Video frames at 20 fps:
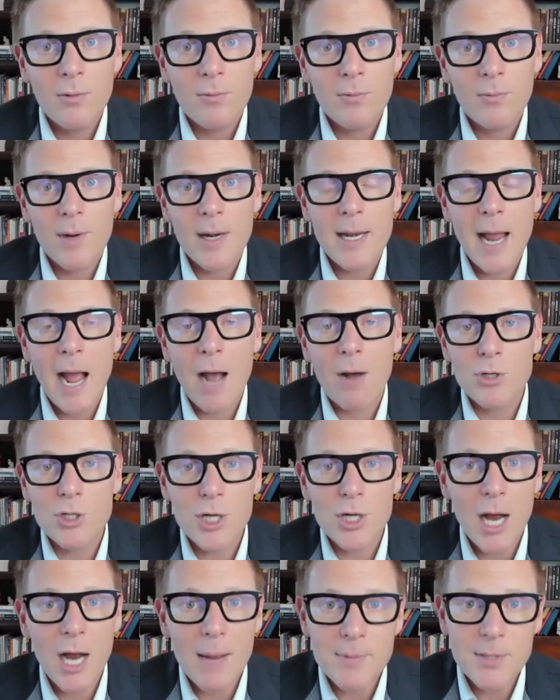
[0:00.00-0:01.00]
Right now,
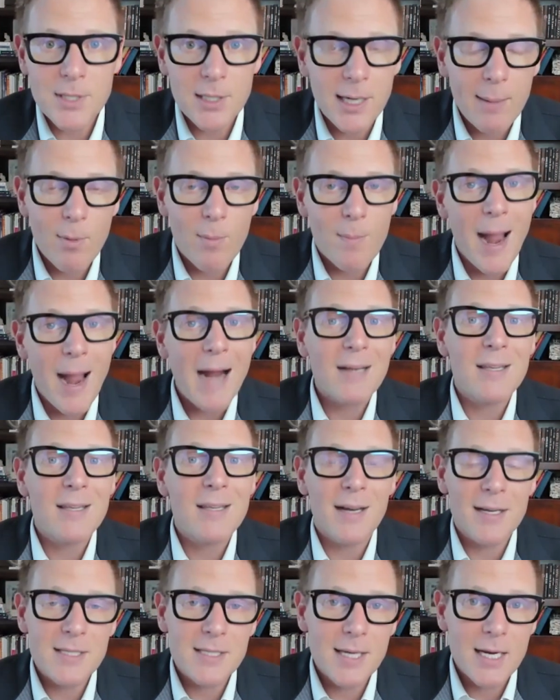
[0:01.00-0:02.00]
jobs are coming back to the
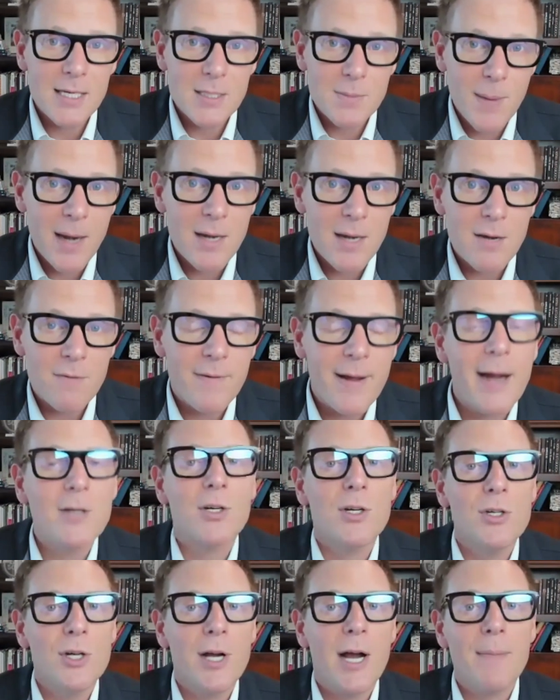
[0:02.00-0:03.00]
United States,
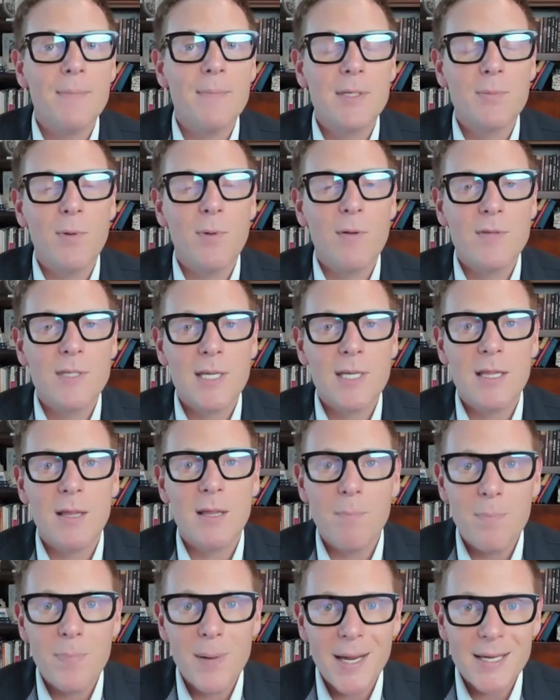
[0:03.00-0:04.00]
manufacturing jobs. We've seen the
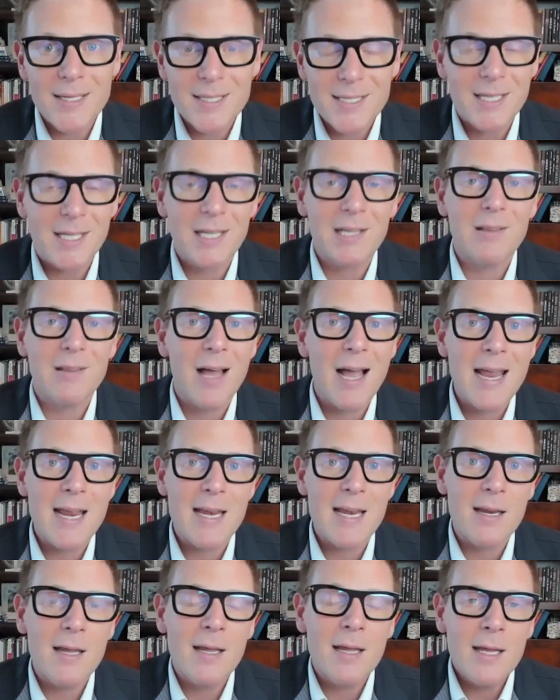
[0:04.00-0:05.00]
biggest
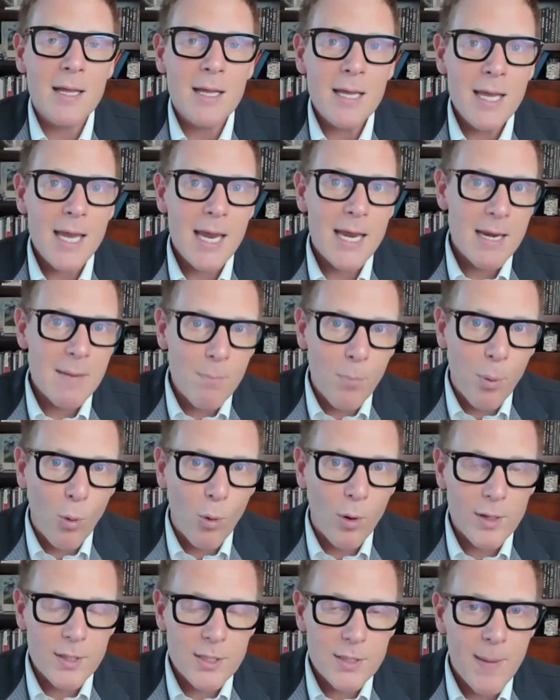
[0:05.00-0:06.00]
decline in
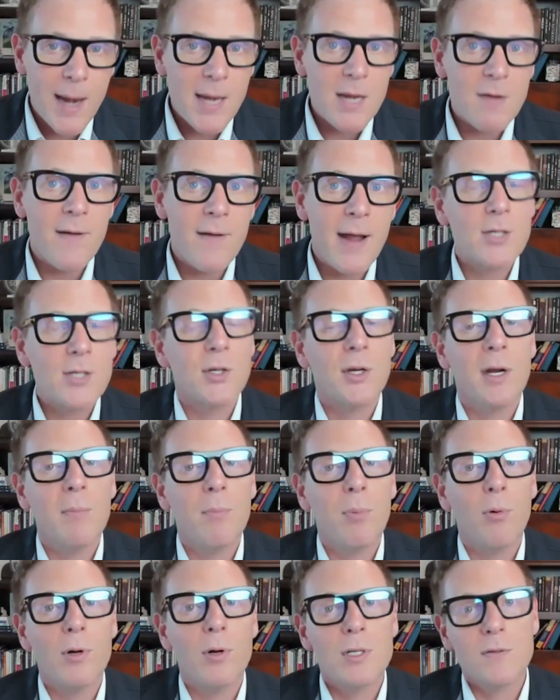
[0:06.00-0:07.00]
imports, manufacturing
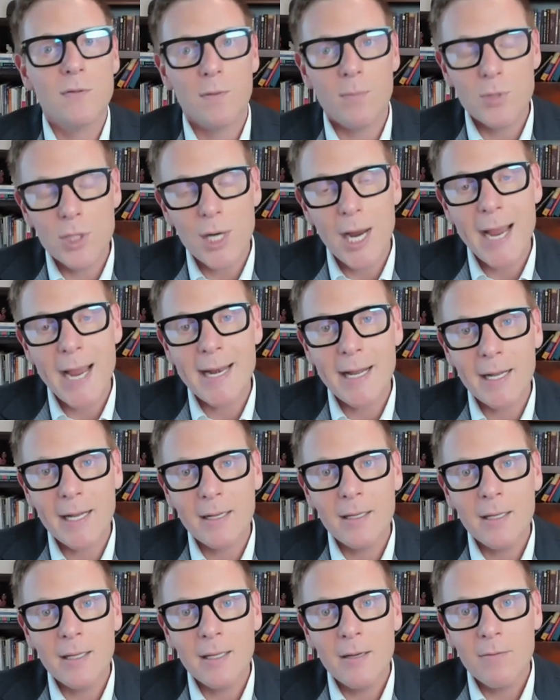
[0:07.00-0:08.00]
imports from China.
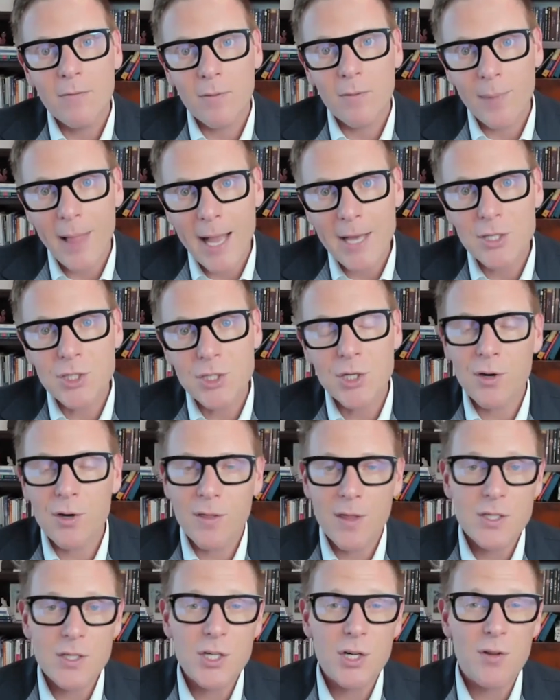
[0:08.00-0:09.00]
From last year to
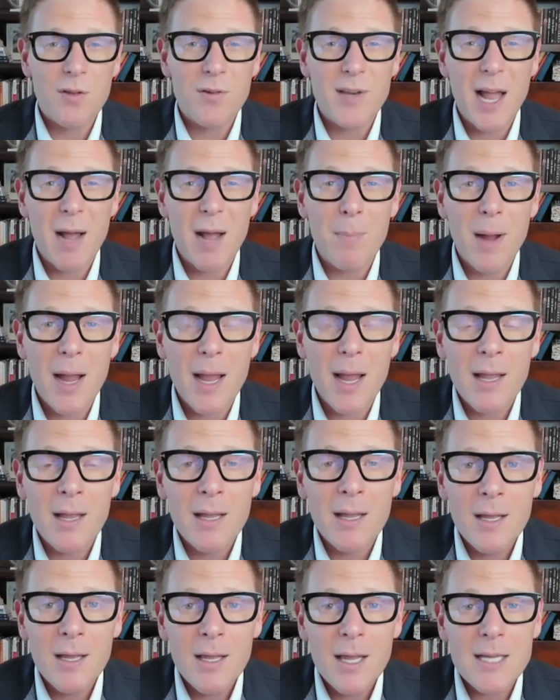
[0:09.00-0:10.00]
this year, they're down by,
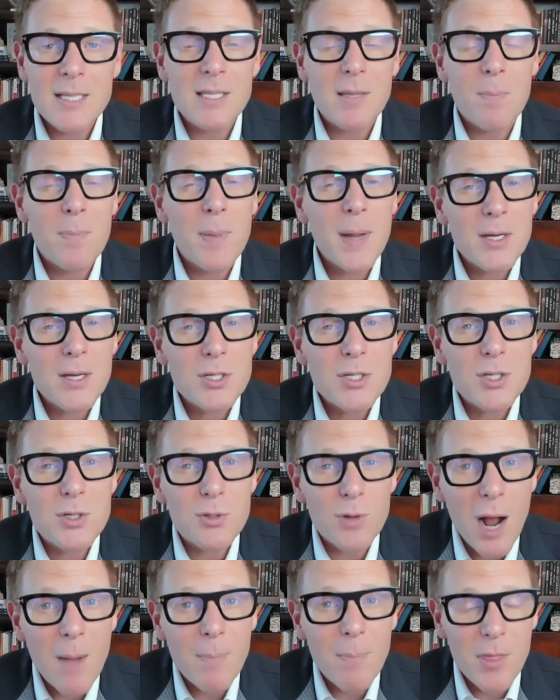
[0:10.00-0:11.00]
it's the biggest
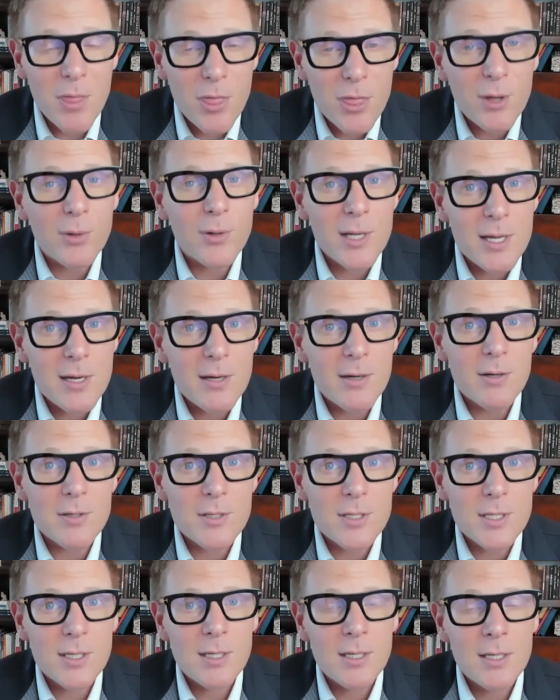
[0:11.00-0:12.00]
drop in 30
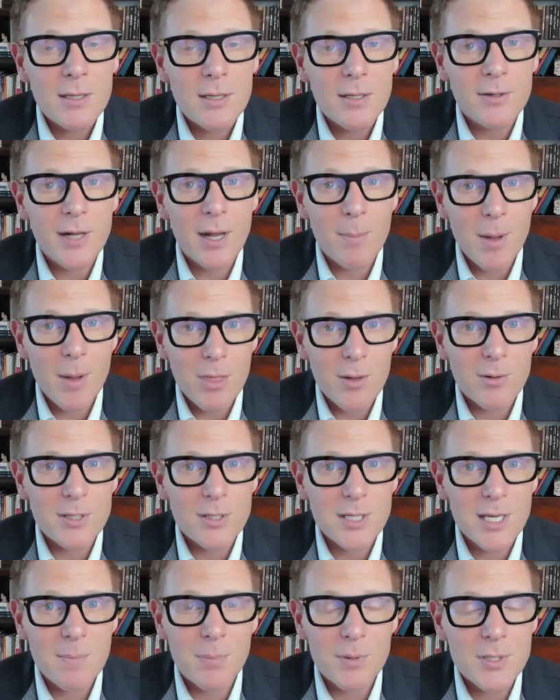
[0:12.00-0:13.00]
years. They're down by
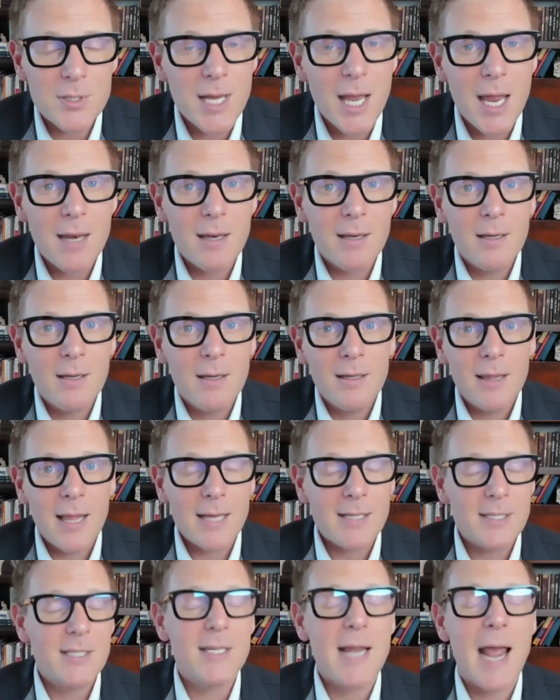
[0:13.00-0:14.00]
13%.
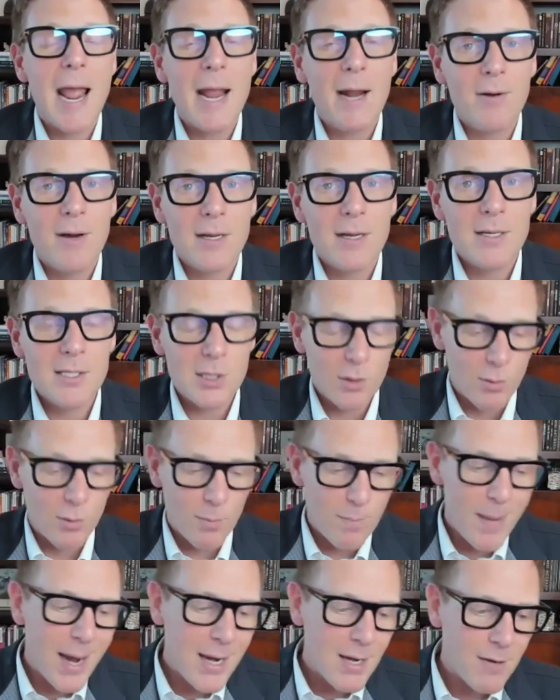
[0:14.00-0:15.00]
That's staggering. So
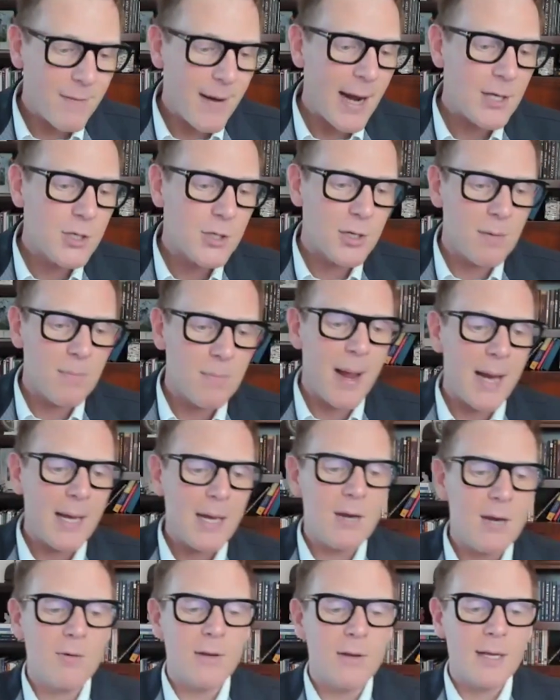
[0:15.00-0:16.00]
manufacturing back
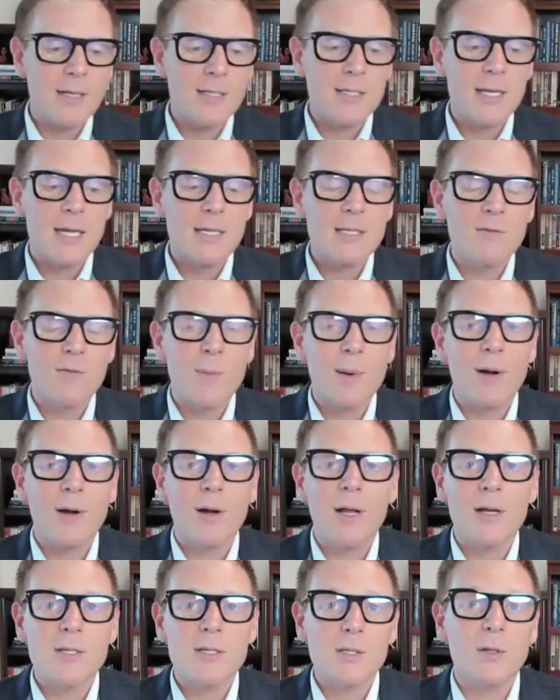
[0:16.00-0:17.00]
here in the United States of
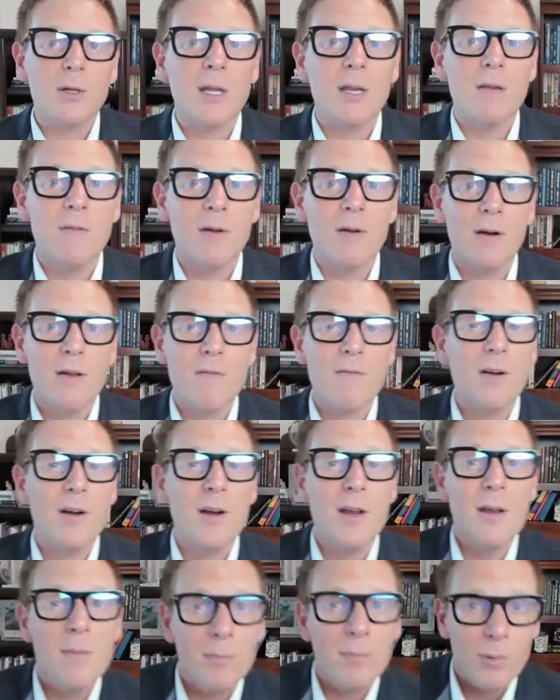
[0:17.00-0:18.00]
America is looking very,
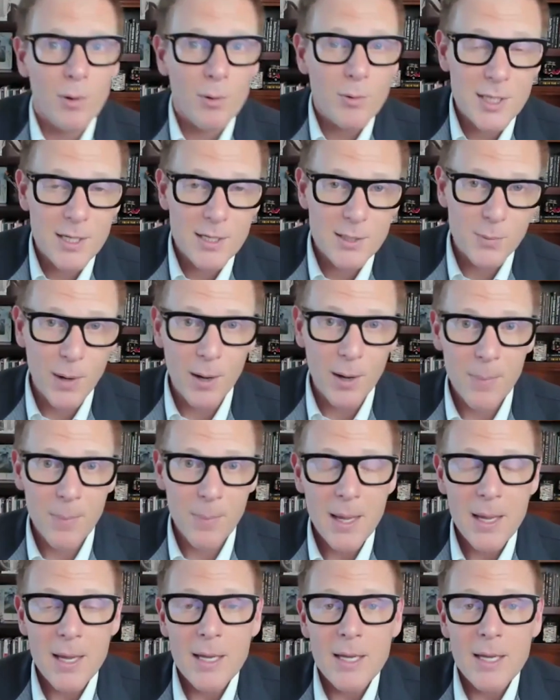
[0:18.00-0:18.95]
very rosy as well.